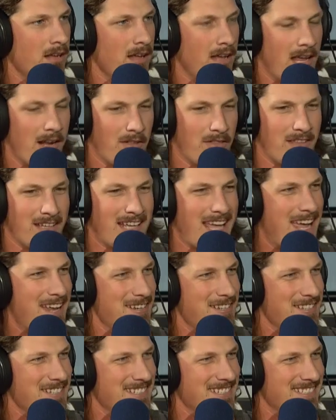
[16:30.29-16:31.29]
I don't think
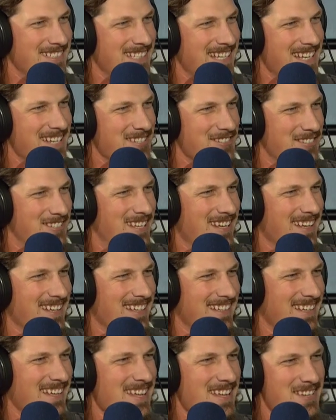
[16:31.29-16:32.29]
handing these kids, you
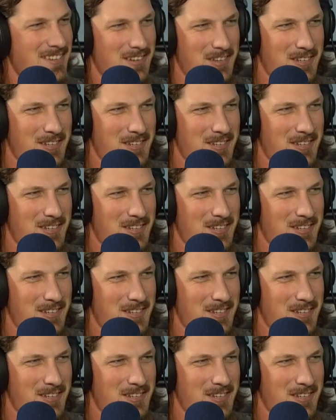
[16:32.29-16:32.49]
know,